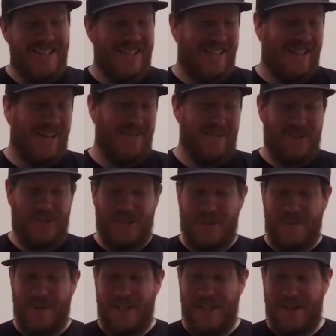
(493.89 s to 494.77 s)
I'm sure
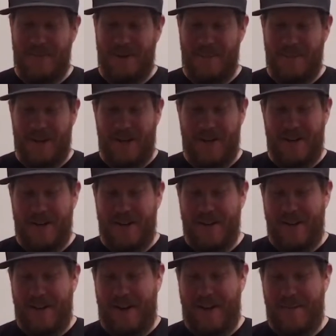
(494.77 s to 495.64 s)
they're meant to be bent,
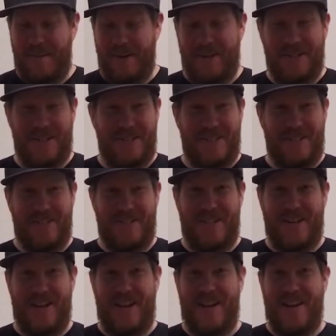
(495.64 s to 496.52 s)
because
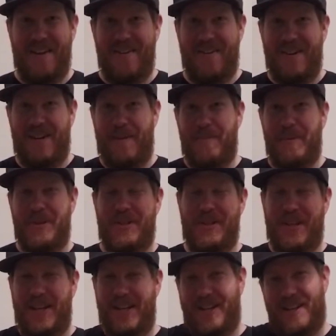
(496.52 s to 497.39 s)
when they put
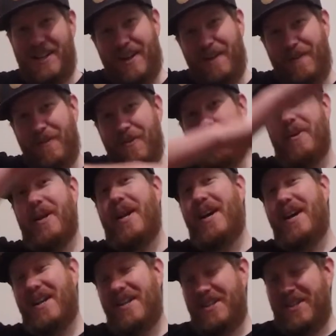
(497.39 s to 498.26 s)
together, they form an
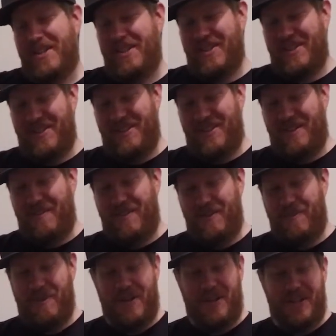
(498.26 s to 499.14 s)
arch over
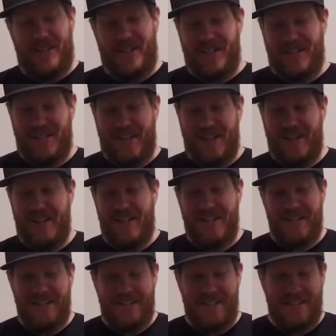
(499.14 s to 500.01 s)
the middle of the tent.
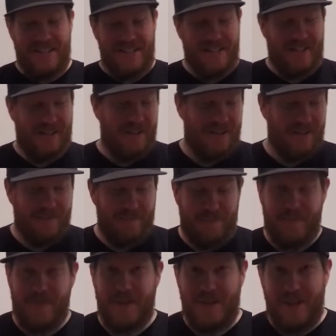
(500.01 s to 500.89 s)
So
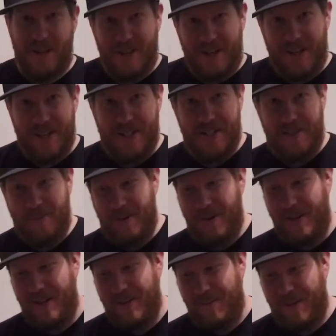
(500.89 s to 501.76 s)
don't get
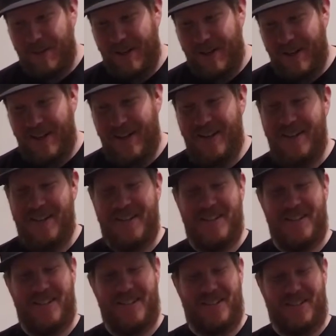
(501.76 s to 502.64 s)
surprised by that.
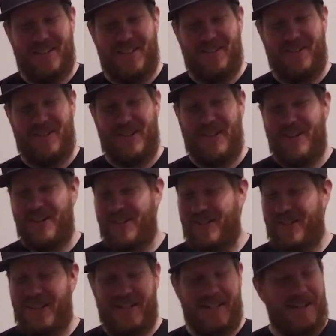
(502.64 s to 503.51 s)
Just when I looked
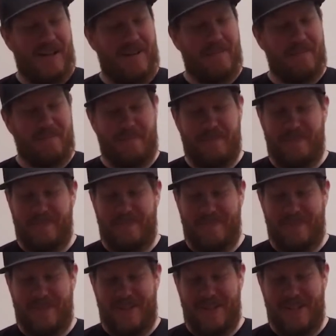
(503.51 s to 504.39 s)
at it, I was like,
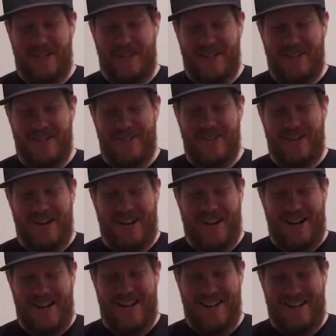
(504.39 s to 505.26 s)
they're not straight,
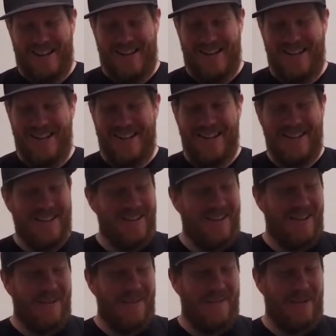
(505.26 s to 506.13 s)
but
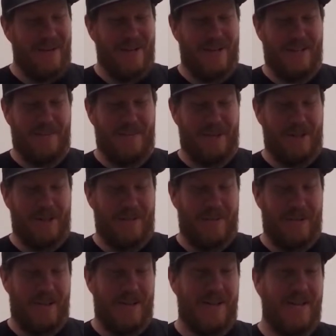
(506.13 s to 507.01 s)
they're not supposed to be.